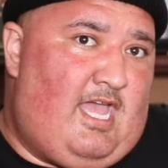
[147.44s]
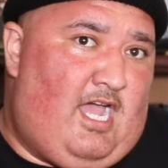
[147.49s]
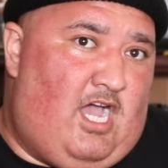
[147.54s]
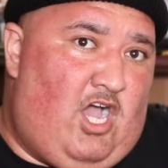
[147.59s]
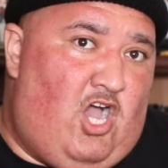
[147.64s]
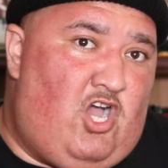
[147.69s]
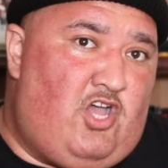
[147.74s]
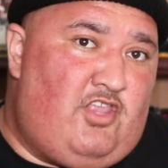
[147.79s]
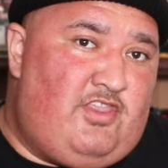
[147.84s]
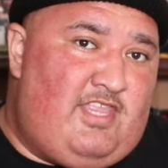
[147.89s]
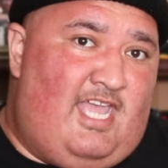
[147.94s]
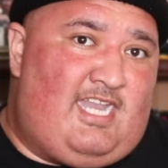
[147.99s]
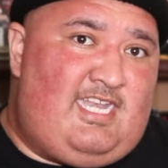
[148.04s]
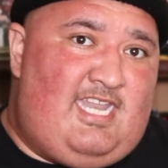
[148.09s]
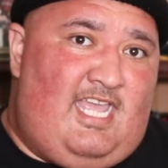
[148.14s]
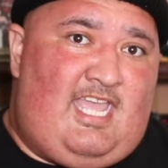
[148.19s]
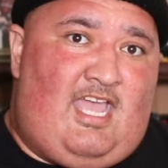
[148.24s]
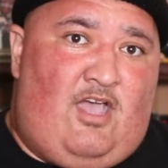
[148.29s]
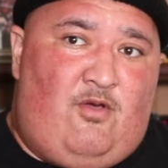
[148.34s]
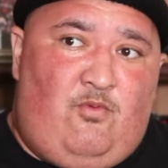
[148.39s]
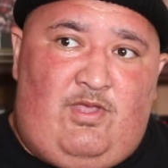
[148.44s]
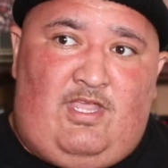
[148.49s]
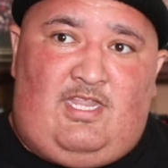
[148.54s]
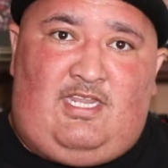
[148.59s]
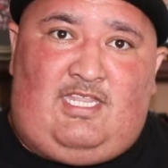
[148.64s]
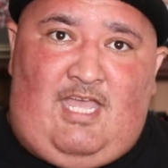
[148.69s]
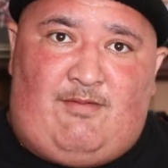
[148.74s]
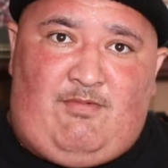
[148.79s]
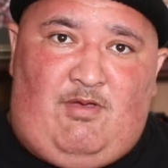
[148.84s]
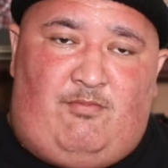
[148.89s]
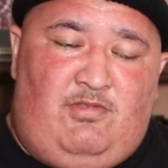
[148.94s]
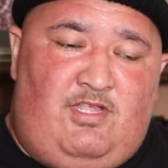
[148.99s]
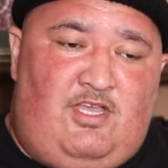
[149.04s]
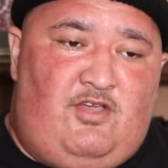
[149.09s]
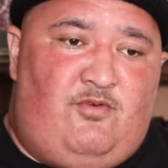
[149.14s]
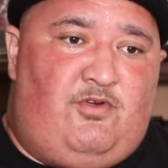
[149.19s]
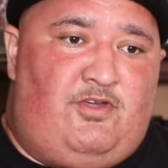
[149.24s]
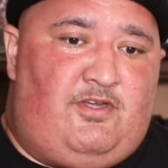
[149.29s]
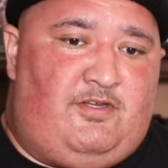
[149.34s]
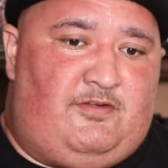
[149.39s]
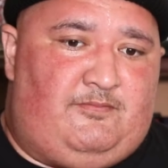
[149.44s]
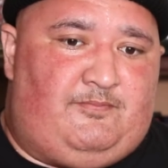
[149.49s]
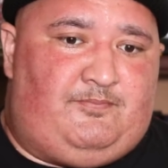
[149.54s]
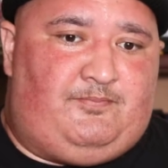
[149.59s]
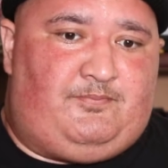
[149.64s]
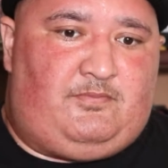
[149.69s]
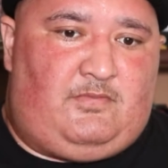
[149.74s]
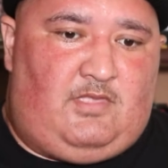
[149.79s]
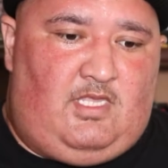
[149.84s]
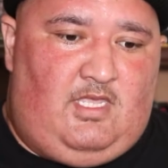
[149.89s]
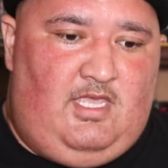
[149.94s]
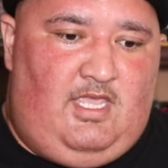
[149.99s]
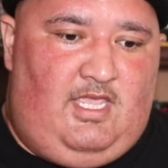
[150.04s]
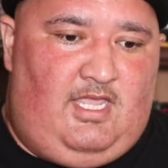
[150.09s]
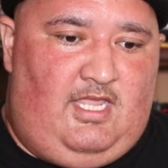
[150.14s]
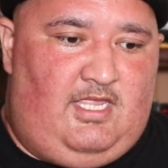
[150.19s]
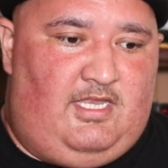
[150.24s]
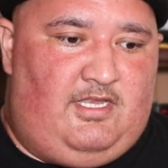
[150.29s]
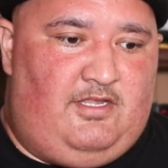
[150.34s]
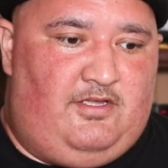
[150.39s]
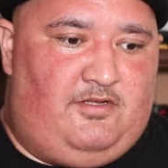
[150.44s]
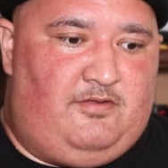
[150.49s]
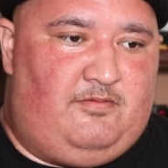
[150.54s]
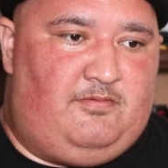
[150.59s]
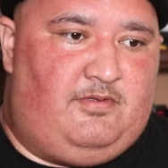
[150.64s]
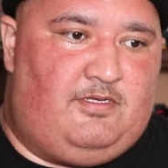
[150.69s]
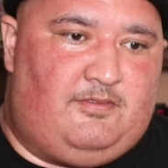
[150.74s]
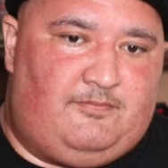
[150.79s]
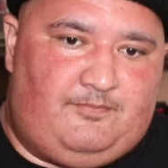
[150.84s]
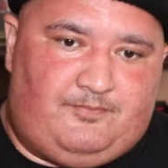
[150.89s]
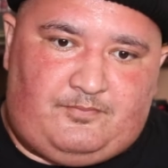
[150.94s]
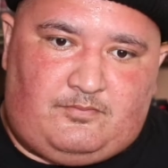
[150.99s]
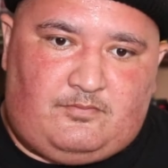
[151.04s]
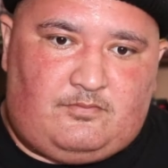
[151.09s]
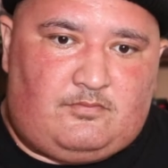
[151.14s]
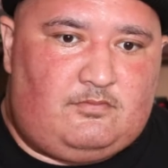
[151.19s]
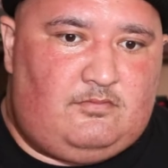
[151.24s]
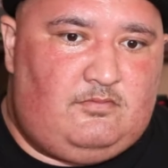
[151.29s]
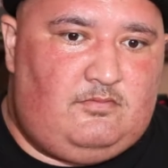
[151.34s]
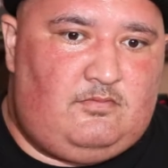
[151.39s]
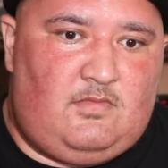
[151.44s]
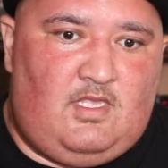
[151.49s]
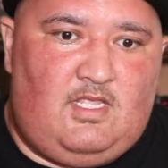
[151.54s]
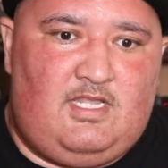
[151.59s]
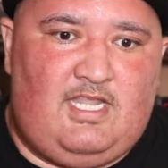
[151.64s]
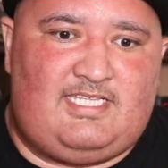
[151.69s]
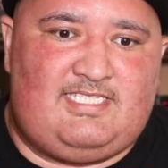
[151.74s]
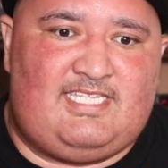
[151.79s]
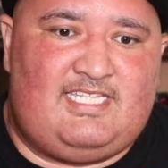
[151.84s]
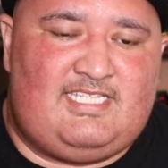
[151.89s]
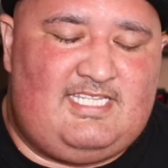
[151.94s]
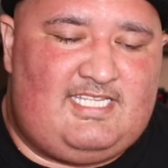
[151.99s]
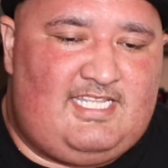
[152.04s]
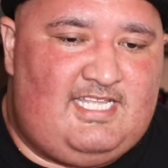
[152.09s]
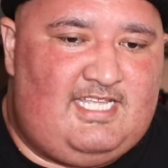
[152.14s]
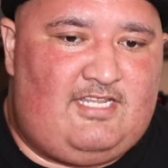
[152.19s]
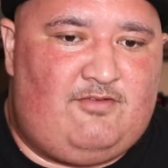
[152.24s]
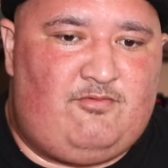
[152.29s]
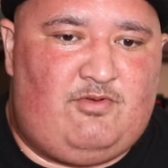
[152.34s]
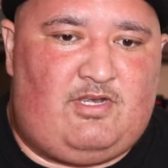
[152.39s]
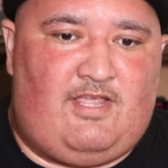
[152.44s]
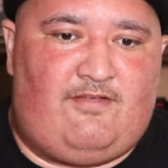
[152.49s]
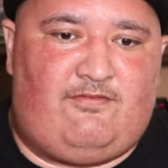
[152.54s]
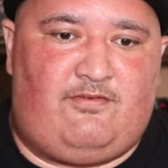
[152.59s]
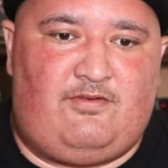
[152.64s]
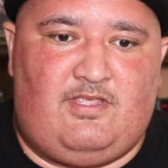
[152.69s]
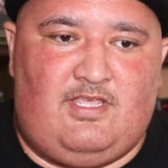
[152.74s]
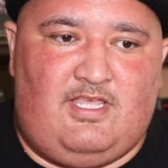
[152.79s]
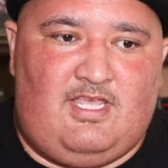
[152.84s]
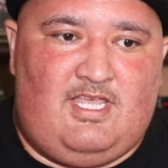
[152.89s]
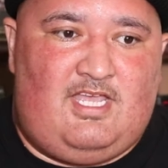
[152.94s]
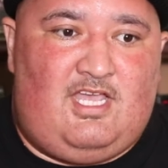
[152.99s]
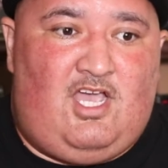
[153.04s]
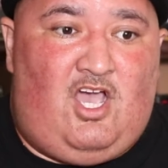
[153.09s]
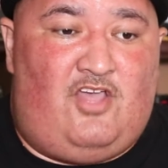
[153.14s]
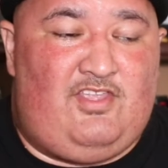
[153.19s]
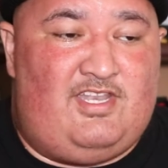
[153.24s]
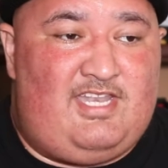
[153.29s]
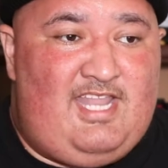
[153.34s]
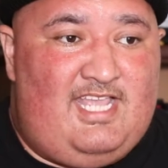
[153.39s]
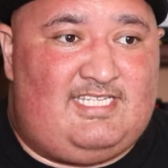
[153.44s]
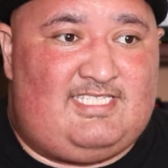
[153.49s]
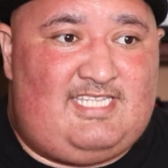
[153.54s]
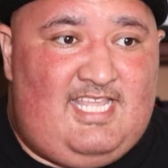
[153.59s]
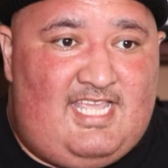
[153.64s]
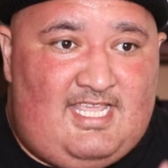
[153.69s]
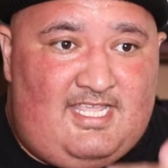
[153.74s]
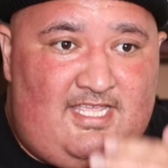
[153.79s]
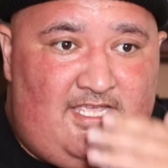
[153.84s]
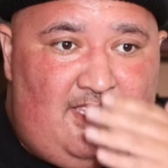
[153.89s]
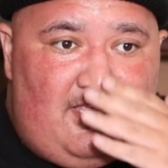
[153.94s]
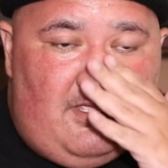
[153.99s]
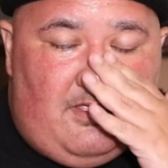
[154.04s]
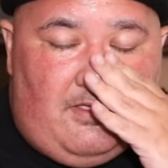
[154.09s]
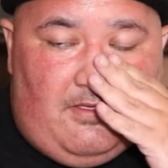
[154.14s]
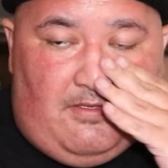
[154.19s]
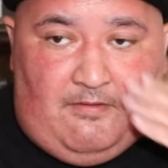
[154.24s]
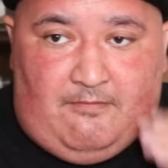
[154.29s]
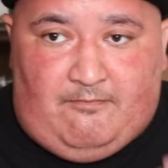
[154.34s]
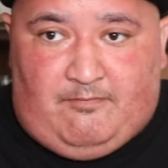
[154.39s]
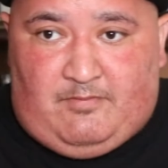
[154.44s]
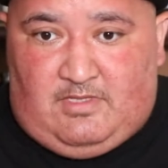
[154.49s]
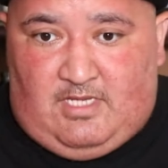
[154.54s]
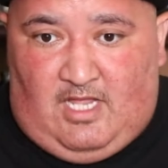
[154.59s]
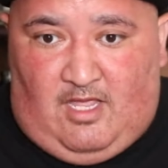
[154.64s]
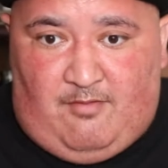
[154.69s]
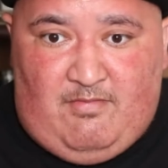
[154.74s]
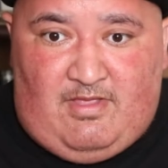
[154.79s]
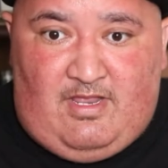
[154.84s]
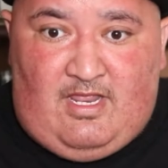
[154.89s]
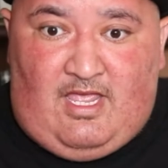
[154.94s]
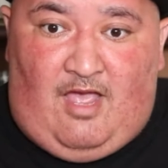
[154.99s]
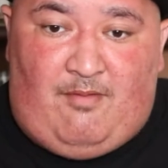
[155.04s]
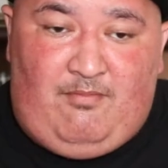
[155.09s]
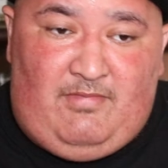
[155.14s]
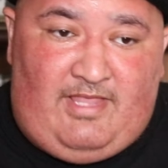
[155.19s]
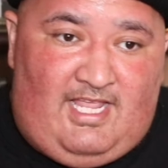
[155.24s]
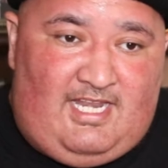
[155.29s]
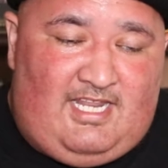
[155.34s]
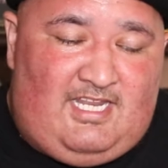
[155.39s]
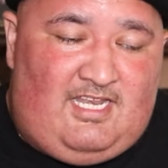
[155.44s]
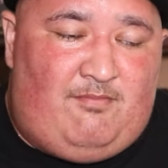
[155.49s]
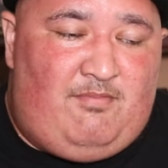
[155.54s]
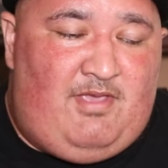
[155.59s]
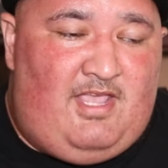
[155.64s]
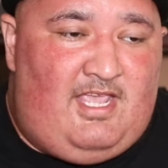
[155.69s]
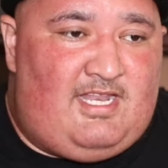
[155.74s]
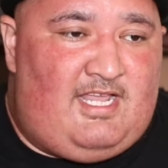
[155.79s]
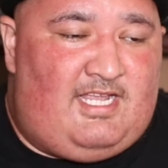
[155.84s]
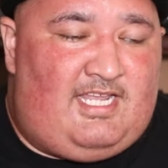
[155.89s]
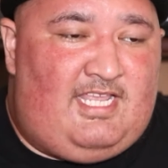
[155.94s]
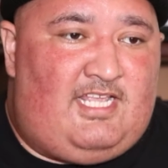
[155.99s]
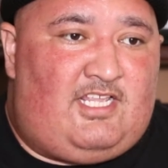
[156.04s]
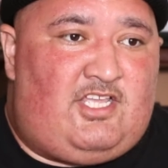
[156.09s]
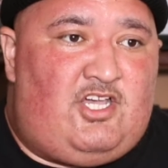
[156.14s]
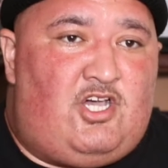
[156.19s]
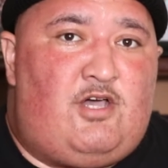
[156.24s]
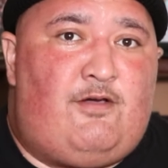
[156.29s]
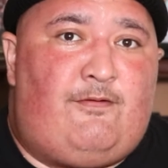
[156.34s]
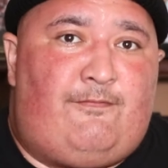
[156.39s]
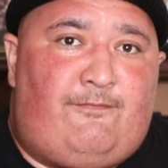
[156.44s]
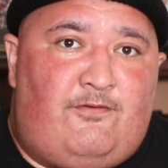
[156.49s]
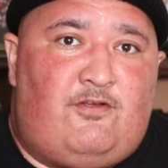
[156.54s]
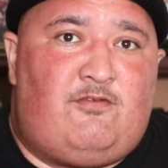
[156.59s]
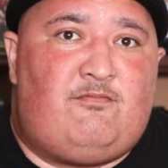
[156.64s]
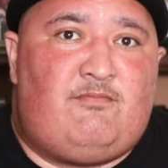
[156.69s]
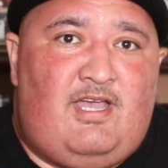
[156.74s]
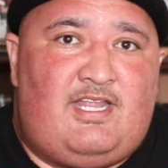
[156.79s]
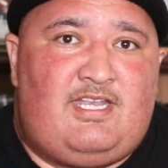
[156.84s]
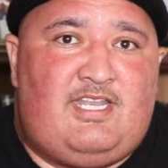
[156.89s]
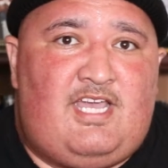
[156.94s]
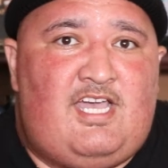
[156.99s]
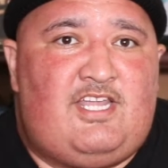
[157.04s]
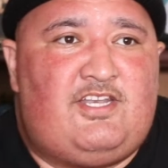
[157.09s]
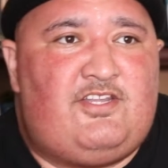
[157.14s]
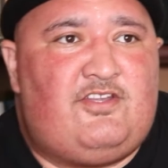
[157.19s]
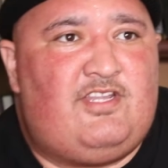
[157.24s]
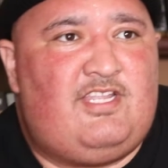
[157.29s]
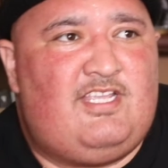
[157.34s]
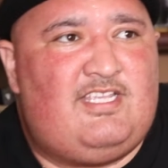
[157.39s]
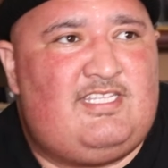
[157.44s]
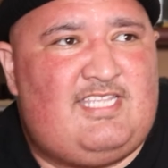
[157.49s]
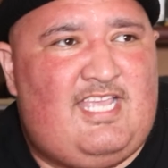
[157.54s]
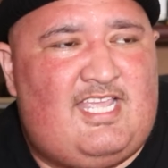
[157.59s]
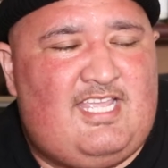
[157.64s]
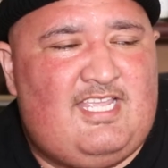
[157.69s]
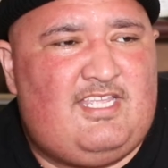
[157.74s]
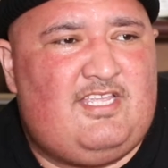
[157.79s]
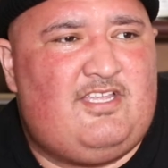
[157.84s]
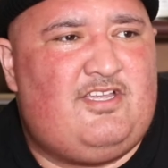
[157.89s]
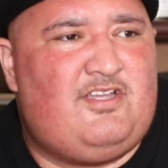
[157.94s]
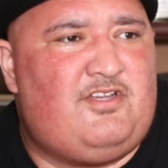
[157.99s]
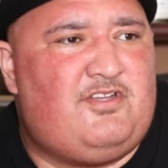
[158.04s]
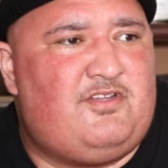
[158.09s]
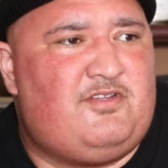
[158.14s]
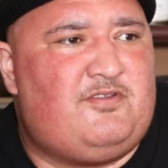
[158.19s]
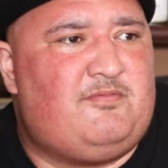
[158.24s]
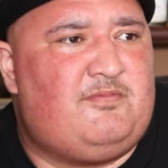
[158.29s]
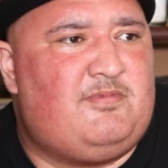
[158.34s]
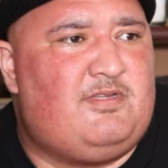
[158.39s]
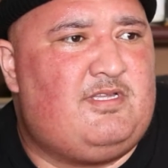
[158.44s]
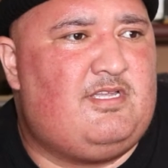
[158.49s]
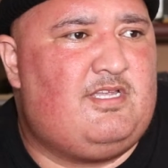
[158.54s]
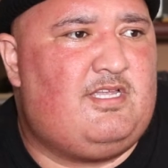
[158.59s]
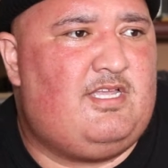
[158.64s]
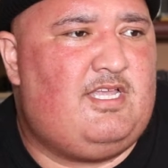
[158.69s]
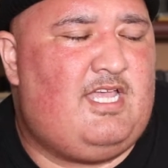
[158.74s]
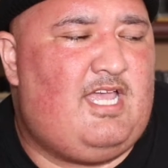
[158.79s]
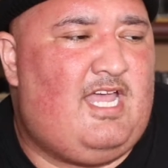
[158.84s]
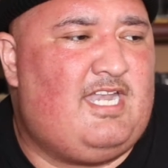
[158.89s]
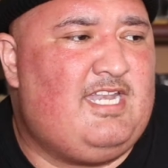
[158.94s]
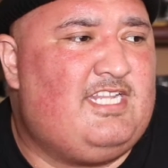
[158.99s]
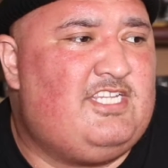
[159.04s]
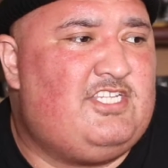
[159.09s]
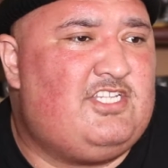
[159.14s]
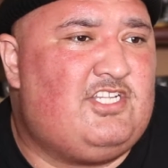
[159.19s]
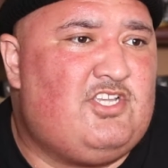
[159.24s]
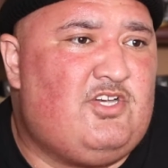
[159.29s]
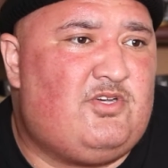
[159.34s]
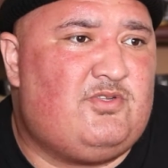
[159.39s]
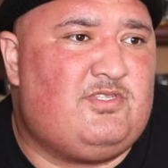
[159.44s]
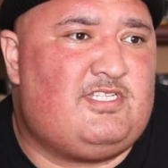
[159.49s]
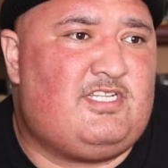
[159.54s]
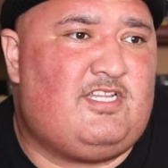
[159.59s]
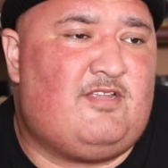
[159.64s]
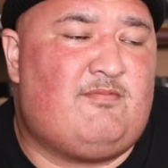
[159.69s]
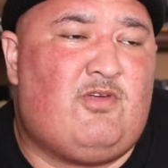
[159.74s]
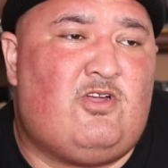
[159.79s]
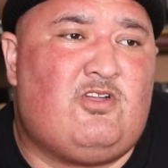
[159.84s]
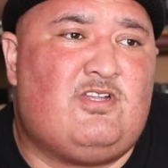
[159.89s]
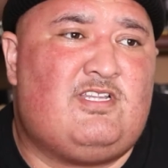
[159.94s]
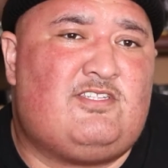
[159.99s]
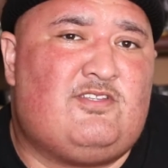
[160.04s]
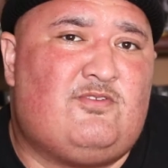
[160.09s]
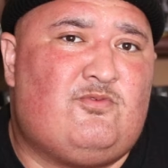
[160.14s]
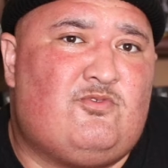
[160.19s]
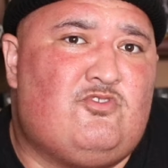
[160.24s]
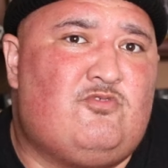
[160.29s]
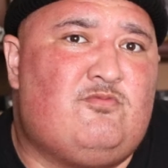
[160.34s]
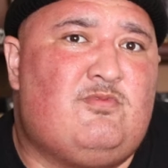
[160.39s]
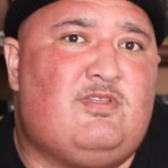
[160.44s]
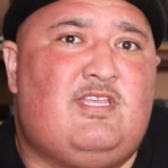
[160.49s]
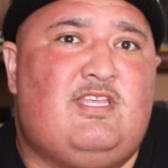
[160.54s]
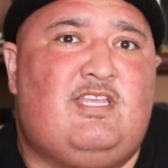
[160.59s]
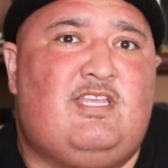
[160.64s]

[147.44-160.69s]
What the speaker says: on that day, I went and got my blood work, and they sent it in and whatever. On the next day, I'm laying in the bed and I get a call from my doctor, and he was like, I need you to go to the emergency room